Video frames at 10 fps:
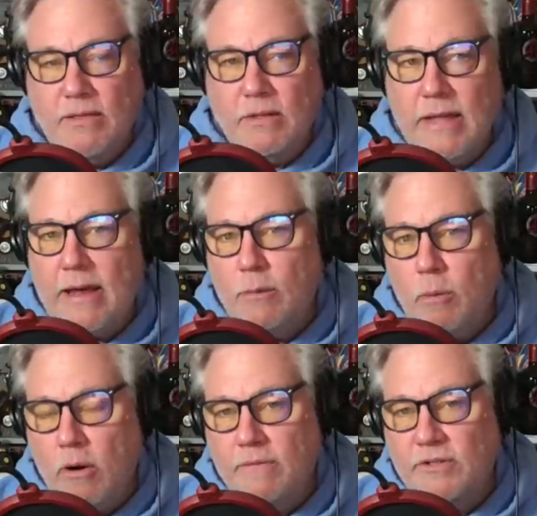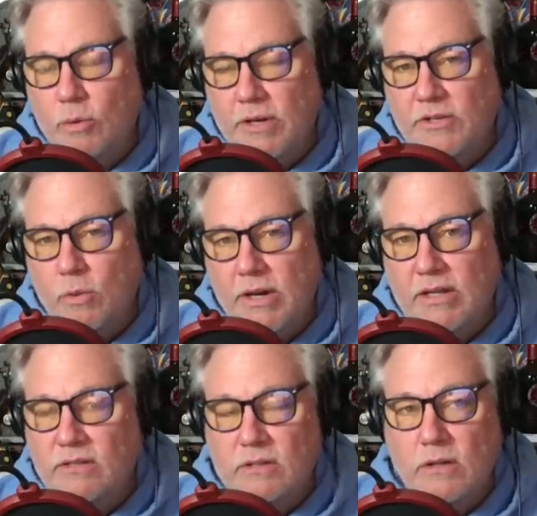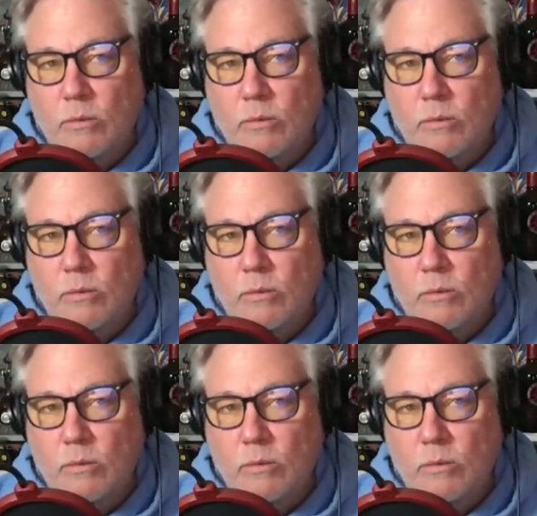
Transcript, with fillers: in the latter part of the 2020s,